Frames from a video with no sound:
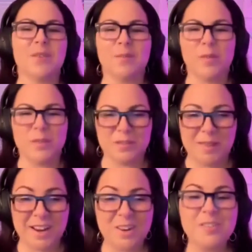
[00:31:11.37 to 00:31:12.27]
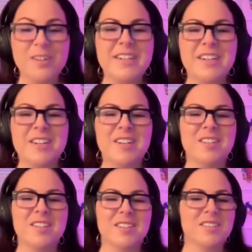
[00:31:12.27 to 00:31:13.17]
for most of my
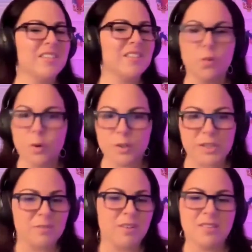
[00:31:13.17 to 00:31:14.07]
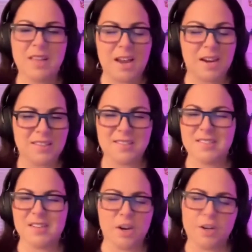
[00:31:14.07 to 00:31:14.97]
career, still working with
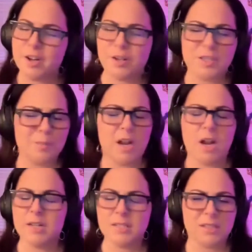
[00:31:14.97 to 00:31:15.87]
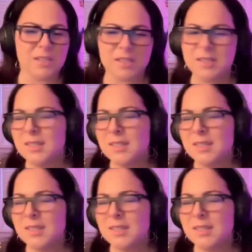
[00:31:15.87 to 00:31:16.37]
adolescents and young adults, but honestly,